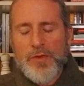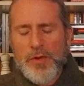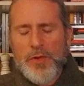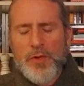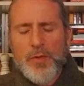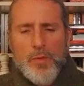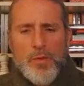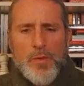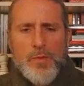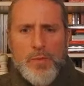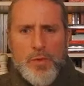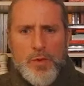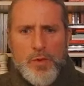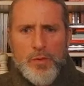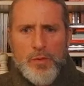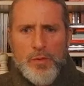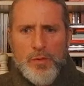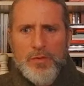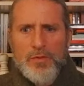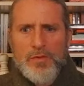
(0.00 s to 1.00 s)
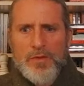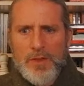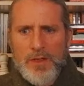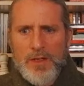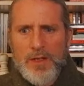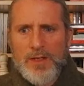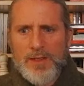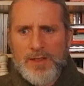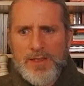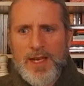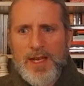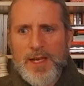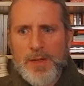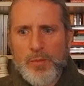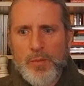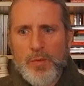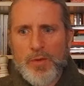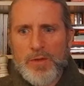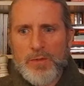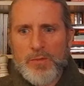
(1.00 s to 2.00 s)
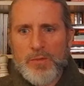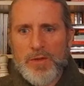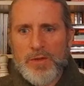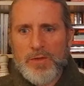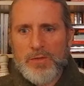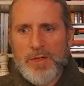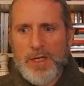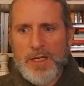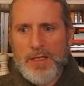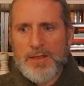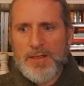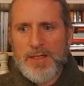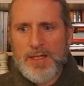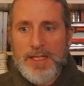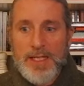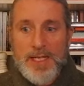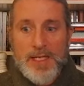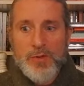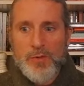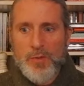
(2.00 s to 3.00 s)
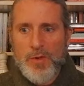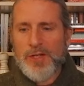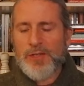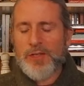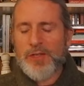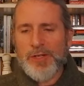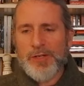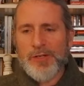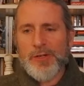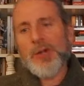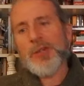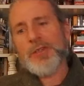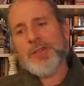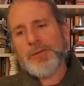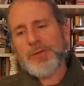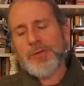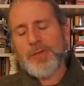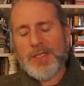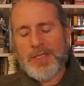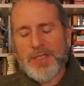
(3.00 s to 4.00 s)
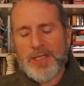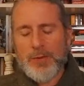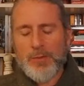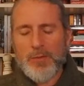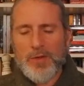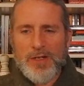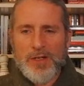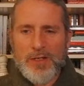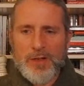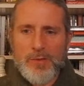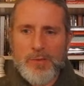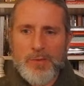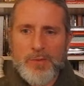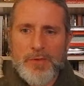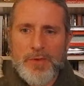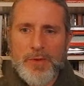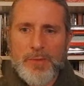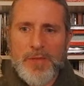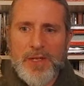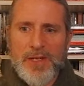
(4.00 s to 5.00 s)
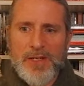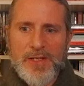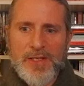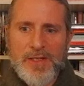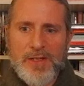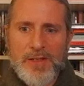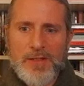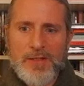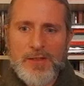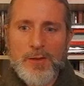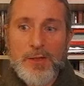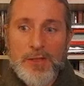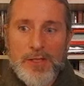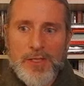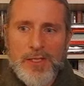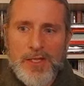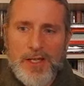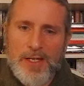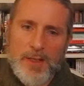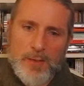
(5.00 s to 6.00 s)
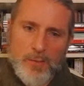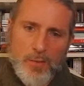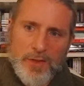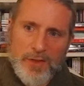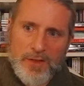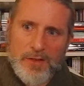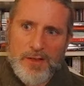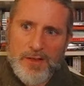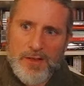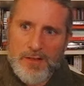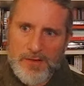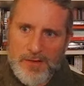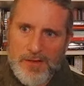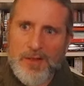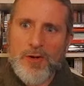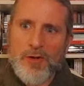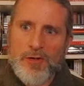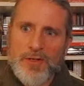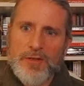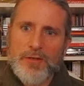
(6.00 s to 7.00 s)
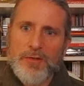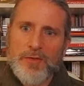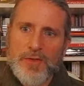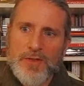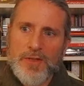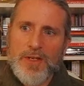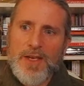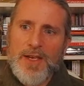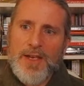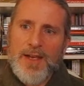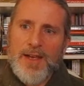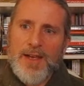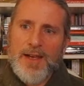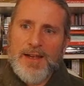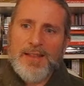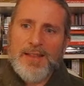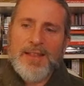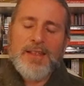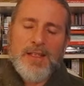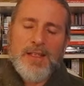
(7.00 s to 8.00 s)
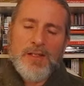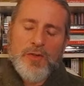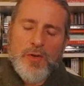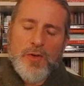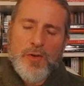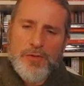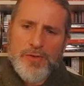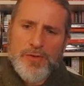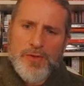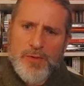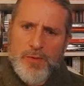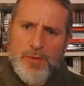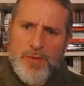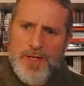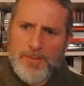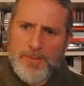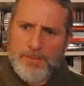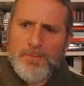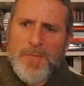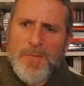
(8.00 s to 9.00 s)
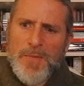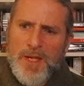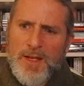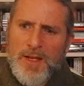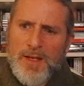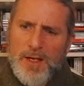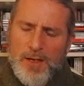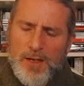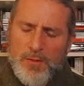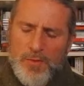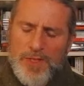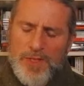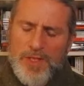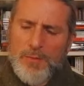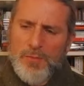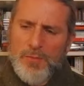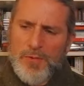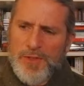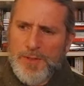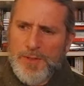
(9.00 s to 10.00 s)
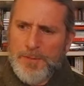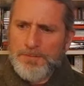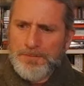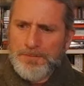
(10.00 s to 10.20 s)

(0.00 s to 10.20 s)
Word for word: the removed uh, type when, when you've got uh, kids watching a cartoon and then they want to go to the place that looks like what the, the cartoons uh, that they saw on the screen uh, resembles it.